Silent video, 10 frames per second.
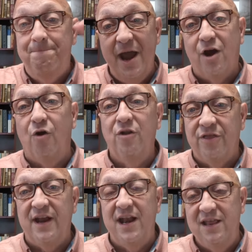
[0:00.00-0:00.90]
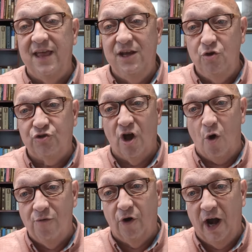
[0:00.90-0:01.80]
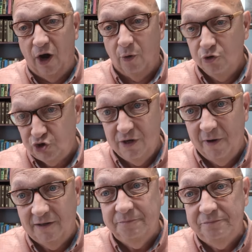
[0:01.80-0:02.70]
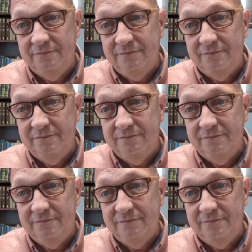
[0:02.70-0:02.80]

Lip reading: bigger than anything you saw over Hiroshima.